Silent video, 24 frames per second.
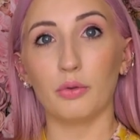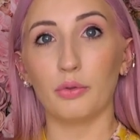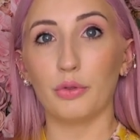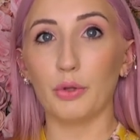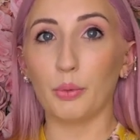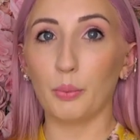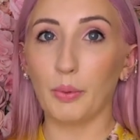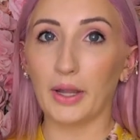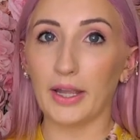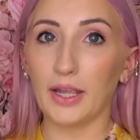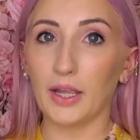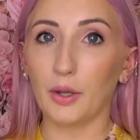the
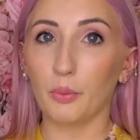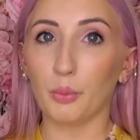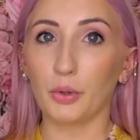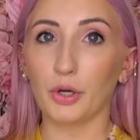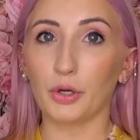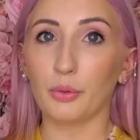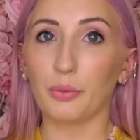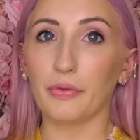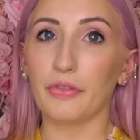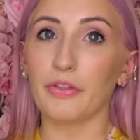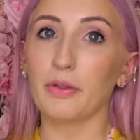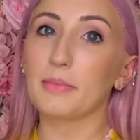way I
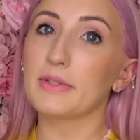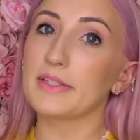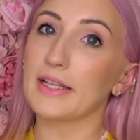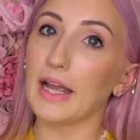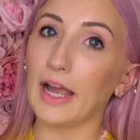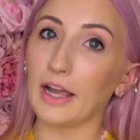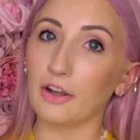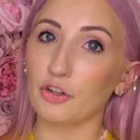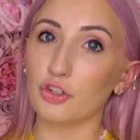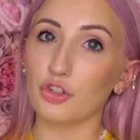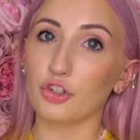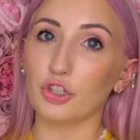work with them is
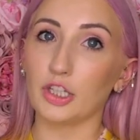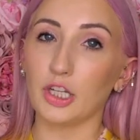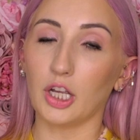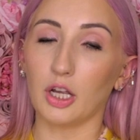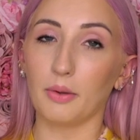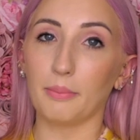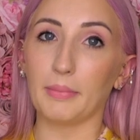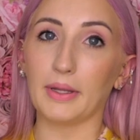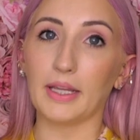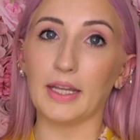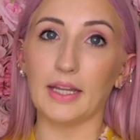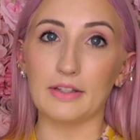actually
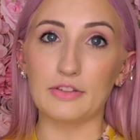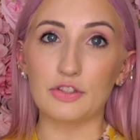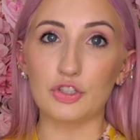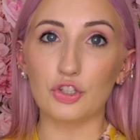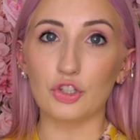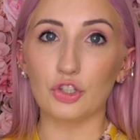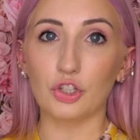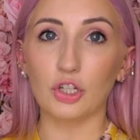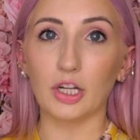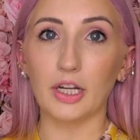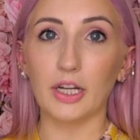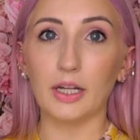on my
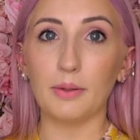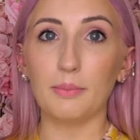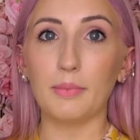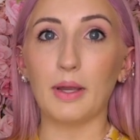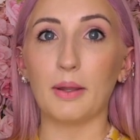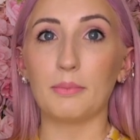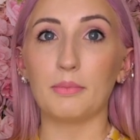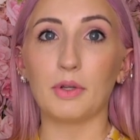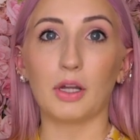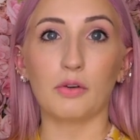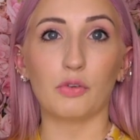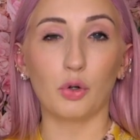Instagram.
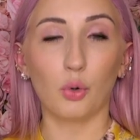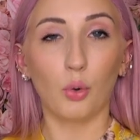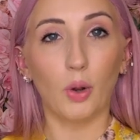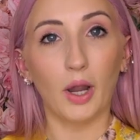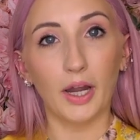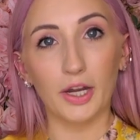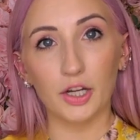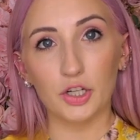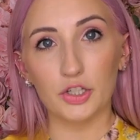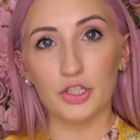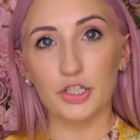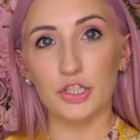I'm not
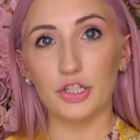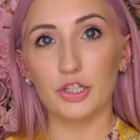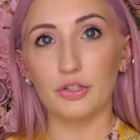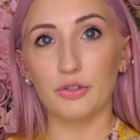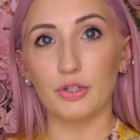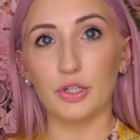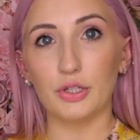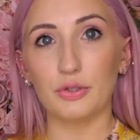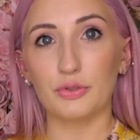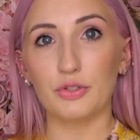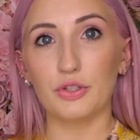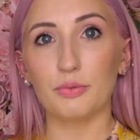required to do
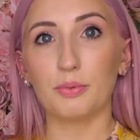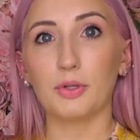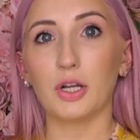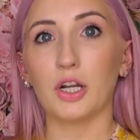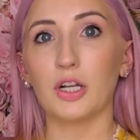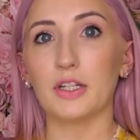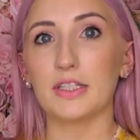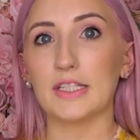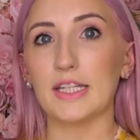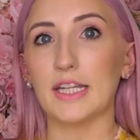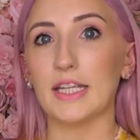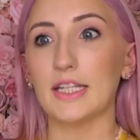YouTube
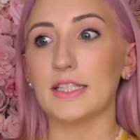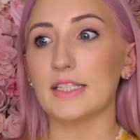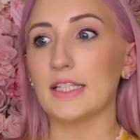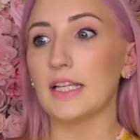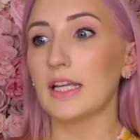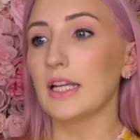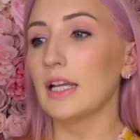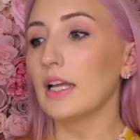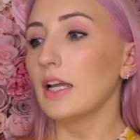content.